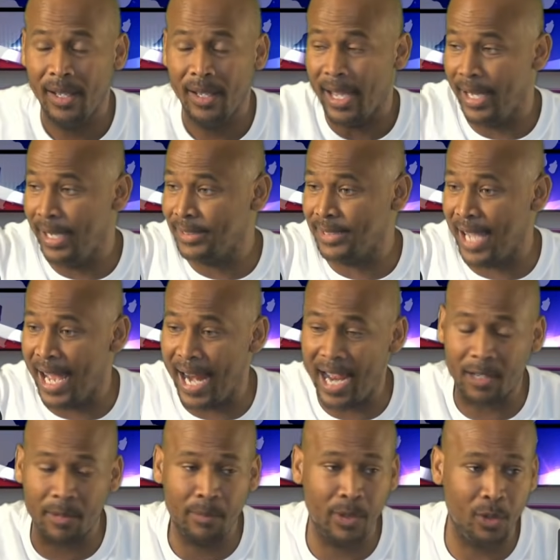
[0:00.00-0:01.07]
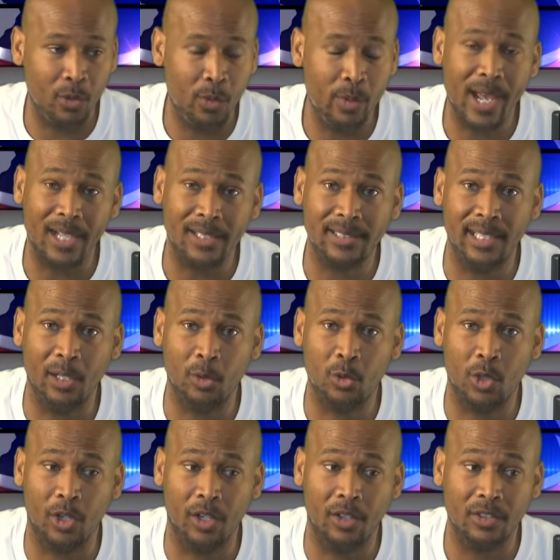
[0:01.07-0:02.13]
And inside our community, we got to sell
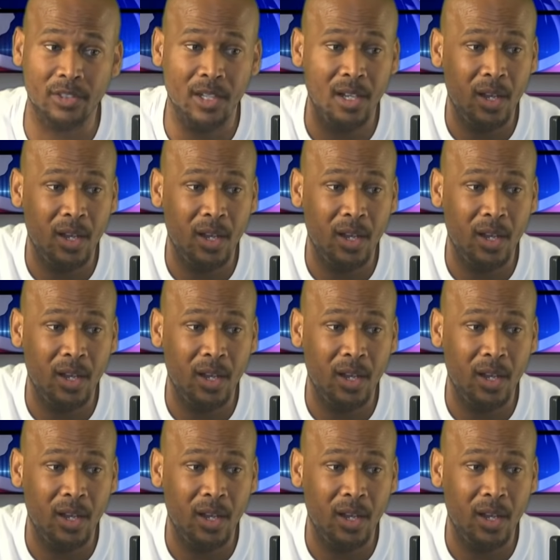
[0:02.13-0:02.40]
drugs.